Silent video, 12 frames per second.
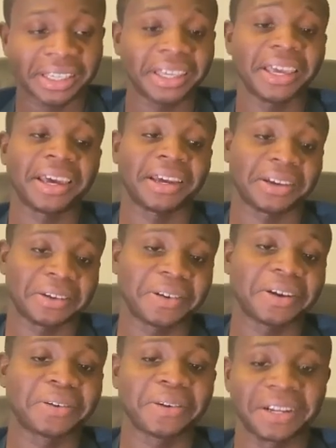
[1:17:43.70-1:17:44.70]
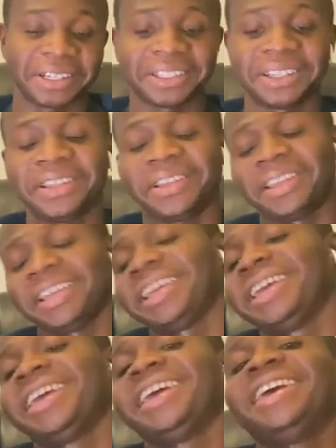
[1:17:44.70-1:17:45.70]
Yeah, great question.
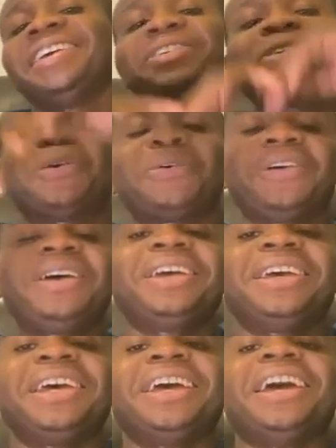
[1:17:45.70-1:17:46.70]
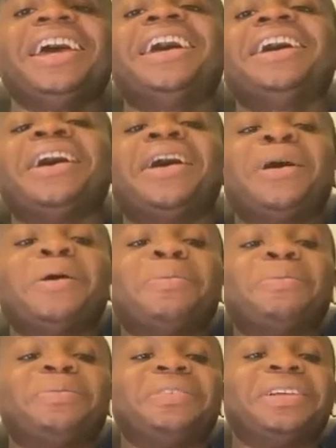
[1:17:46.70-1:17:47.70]
So,
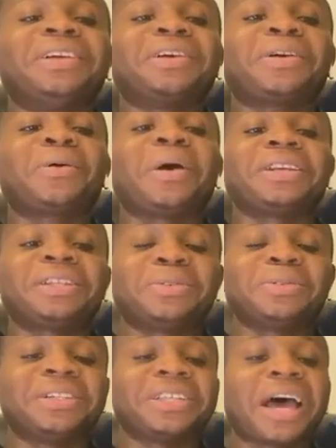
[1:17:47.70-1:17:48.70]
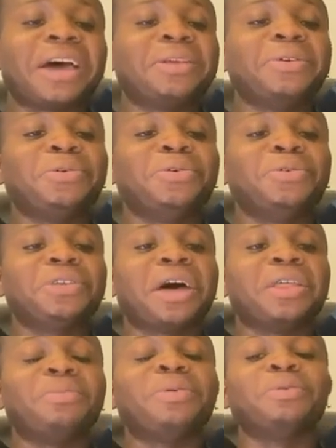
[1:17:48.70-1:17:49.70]
the question was how to use
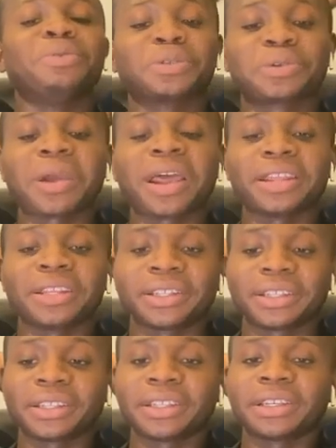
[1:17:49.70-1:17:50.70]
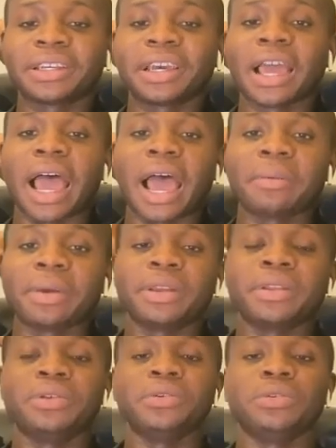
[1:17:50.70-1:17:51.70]
other people's credit. I
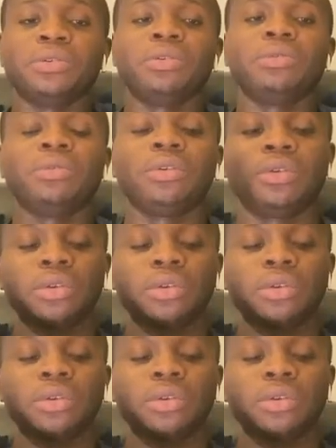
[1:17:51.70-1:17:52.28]
mean,